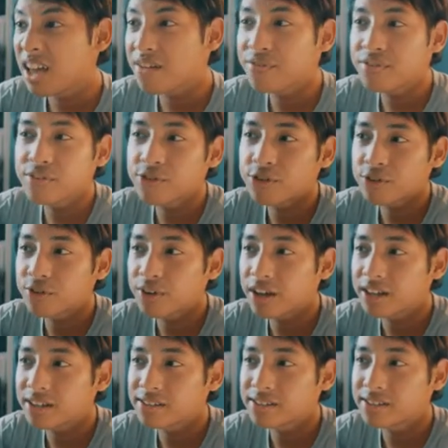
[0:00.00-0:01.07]
every photo
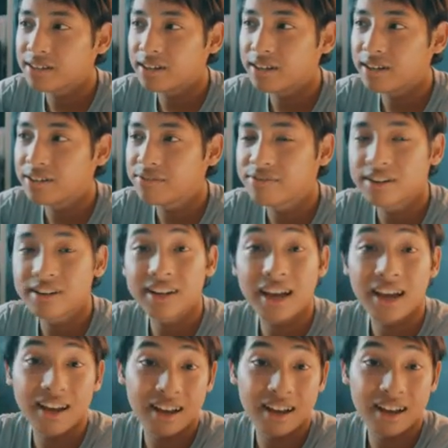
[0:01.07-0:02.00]
has different